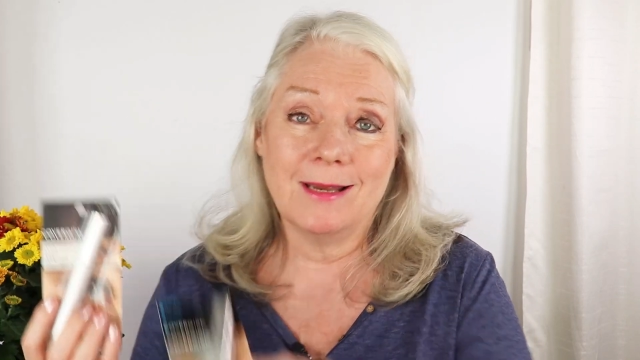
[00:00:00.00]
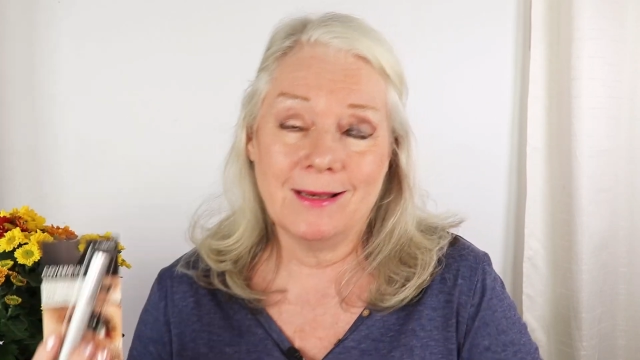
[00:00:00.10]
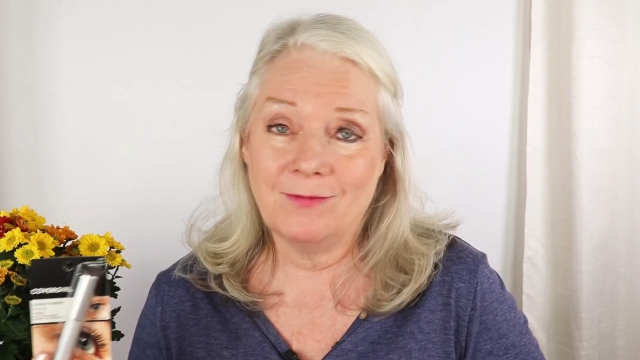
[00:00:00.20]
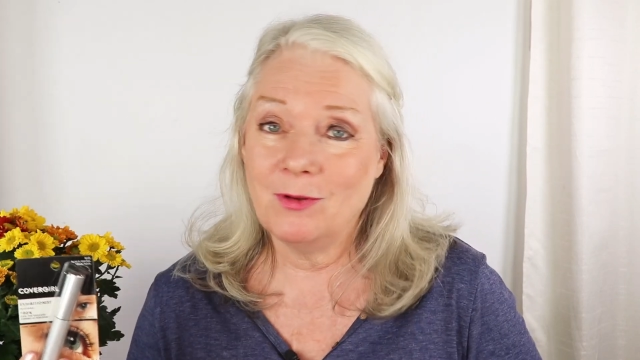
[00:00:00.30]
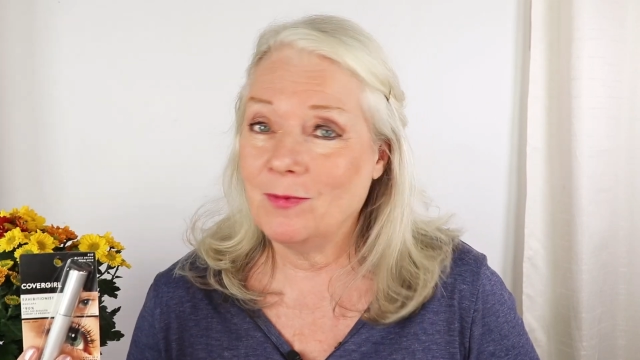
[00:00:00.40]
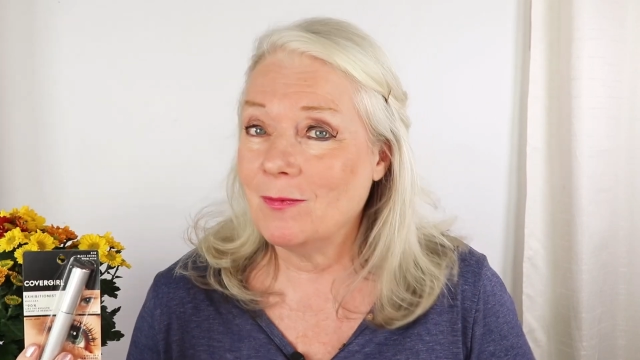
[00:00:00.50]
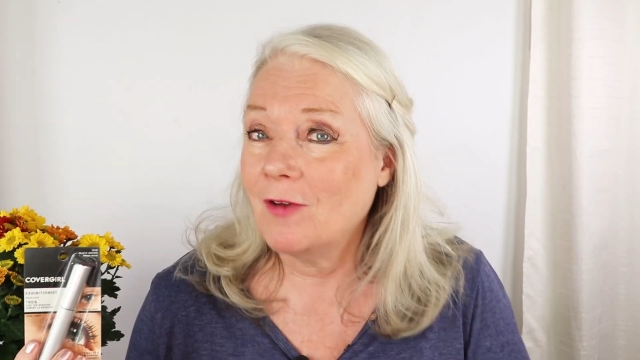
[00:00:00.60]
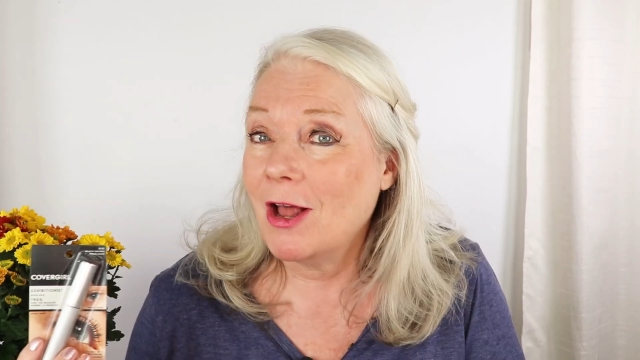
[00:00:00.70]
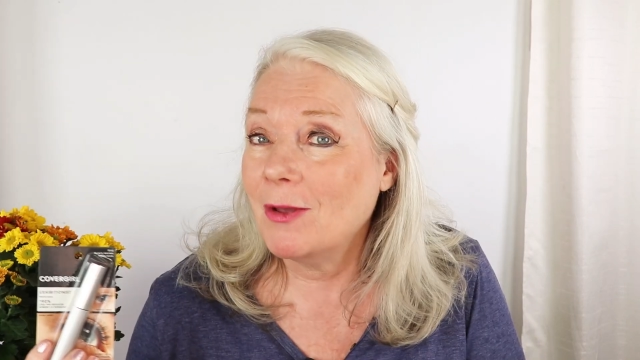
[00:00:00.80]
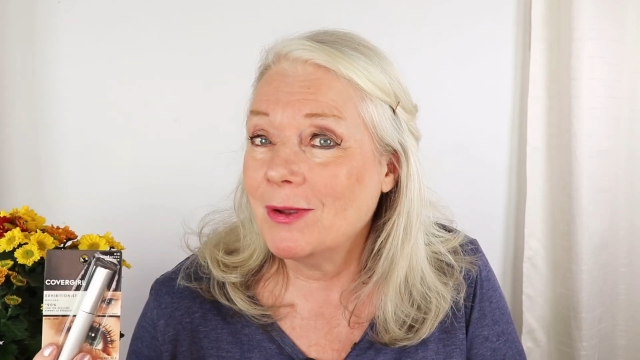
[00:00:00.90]
and if you've been
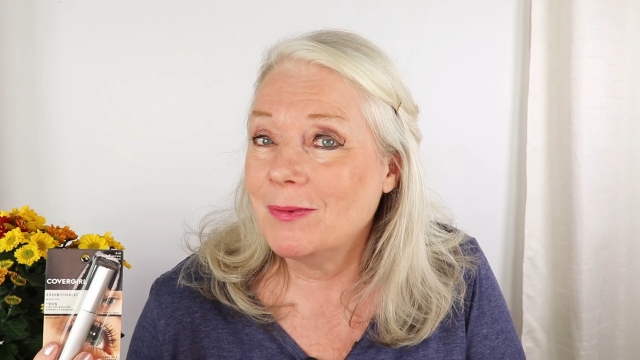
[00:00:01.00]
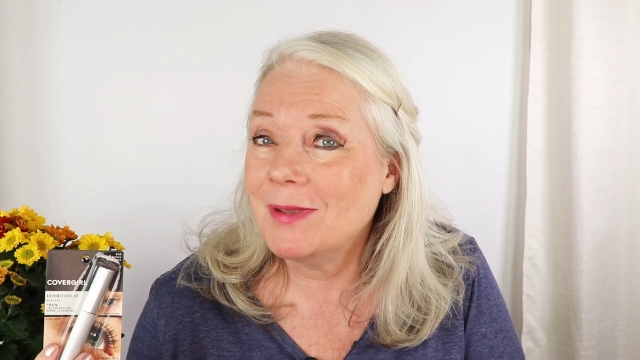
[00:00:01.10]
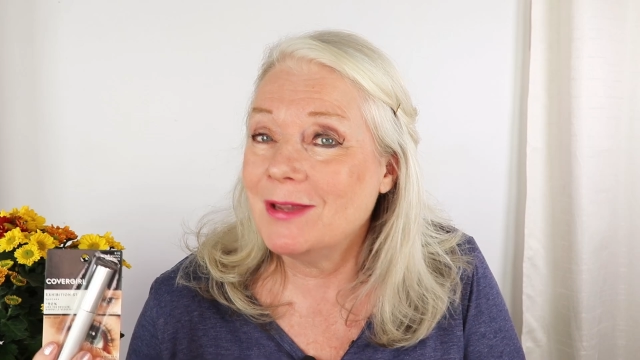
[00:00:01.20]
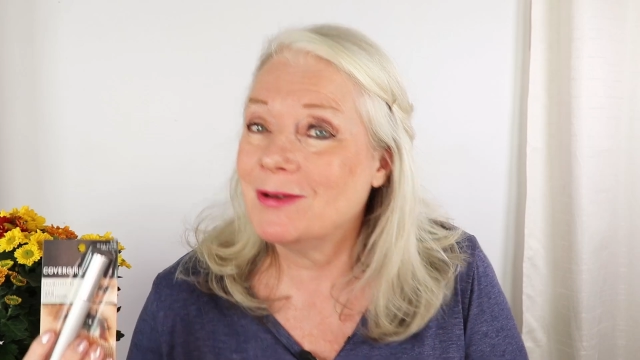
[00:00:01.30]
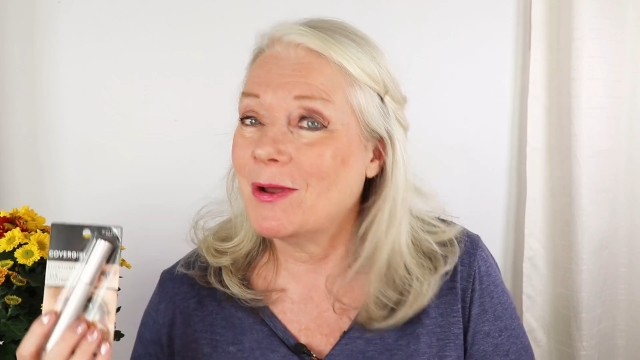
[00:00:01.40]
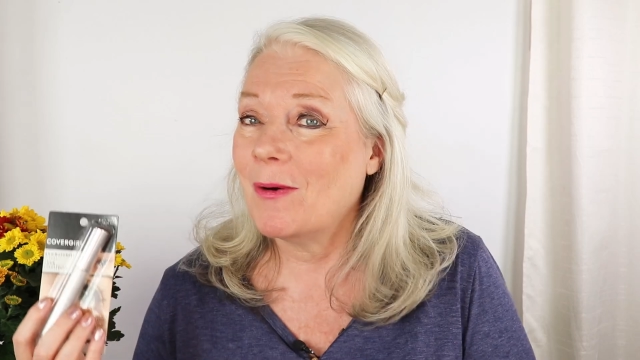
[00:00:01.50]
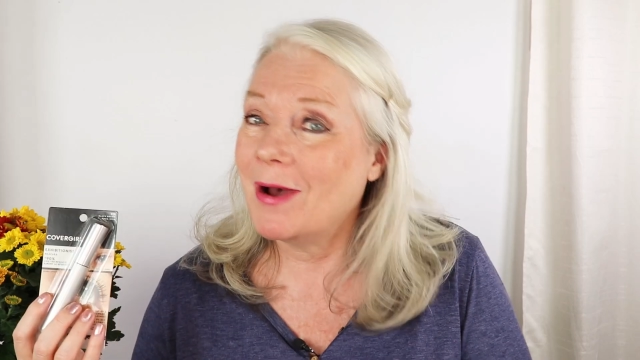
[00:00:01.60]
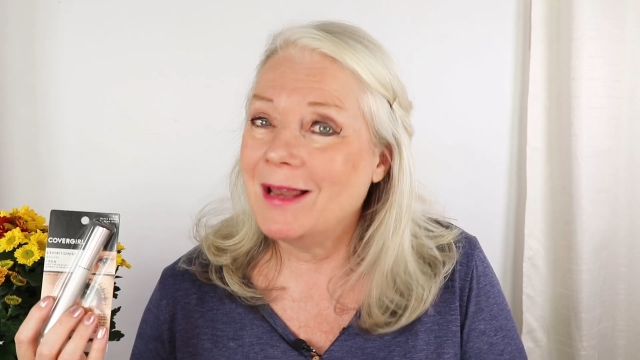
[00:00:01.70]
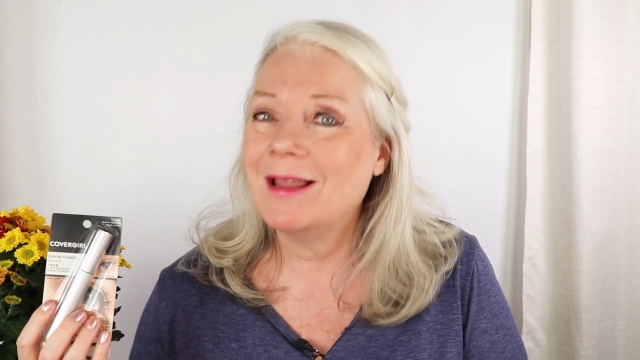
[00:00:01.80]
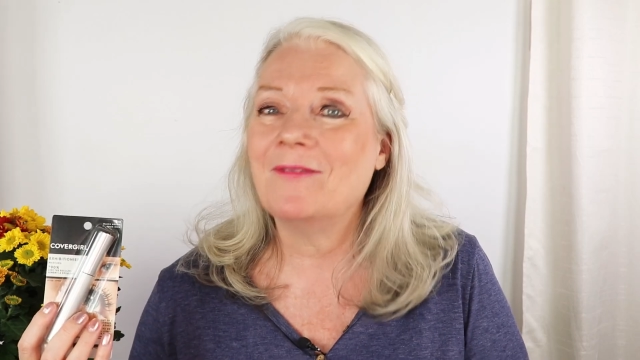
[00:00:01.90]
following me, you know
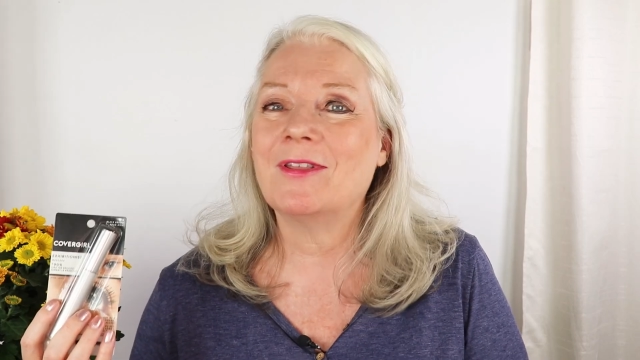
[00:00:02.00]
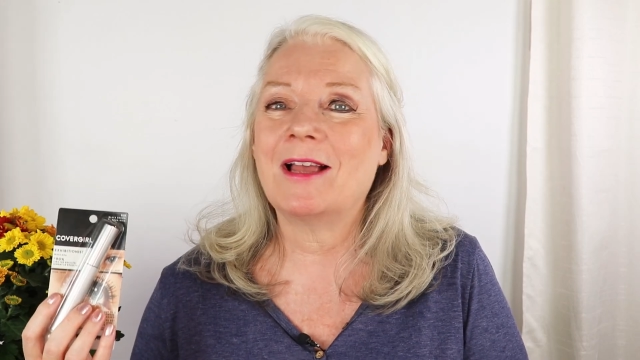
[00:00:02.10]
I love